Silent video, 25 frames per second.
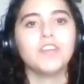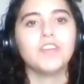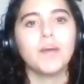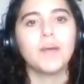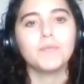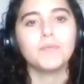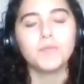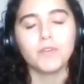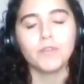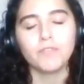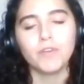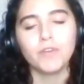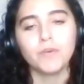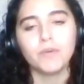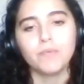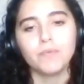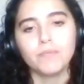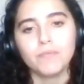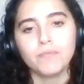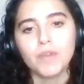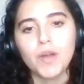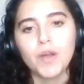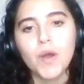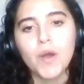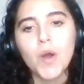so I feel
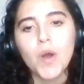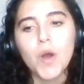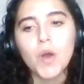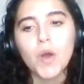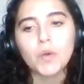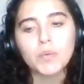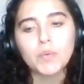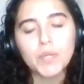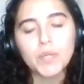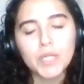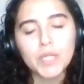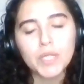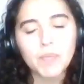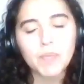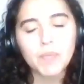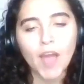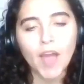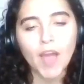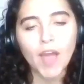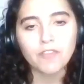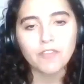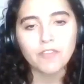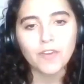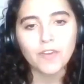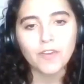really
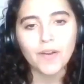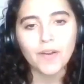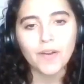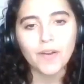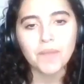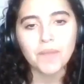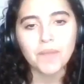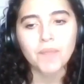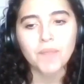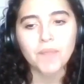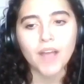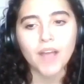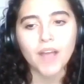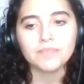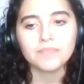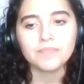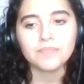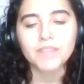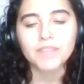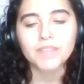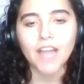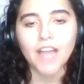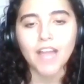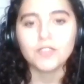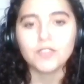bad for her. But
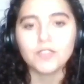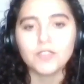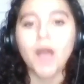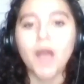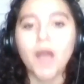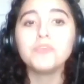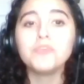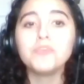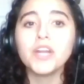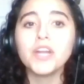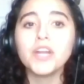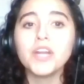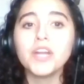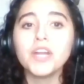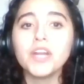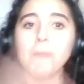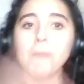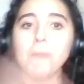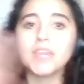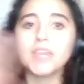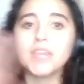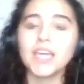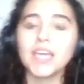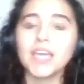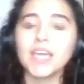yeah, so I'm trying to come up with
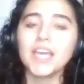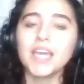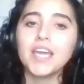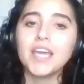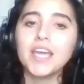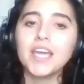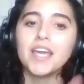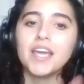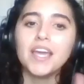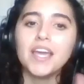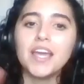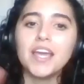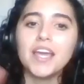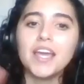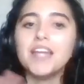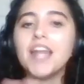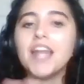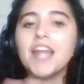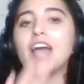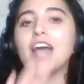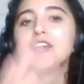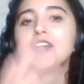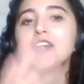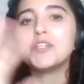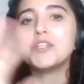like an
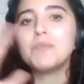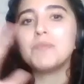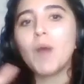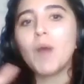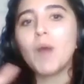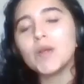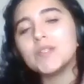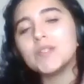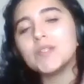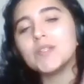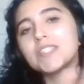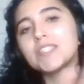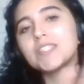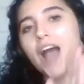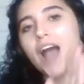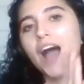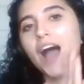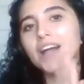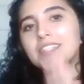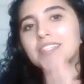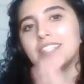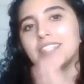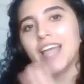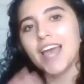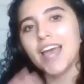Ashley Martin's
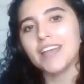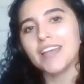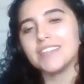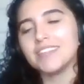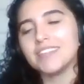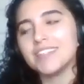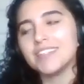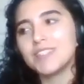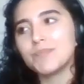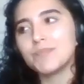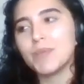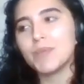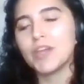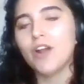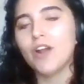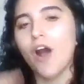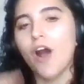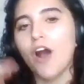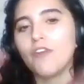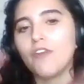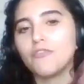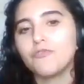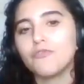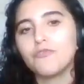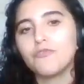content
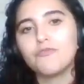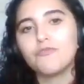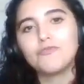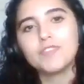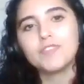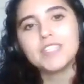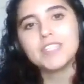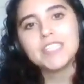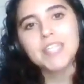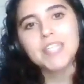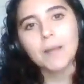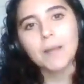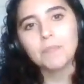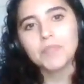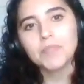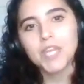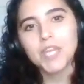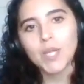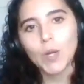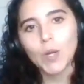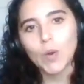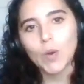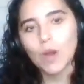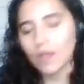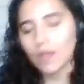spin-off something
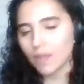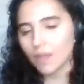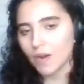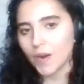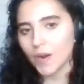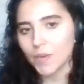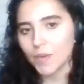or other.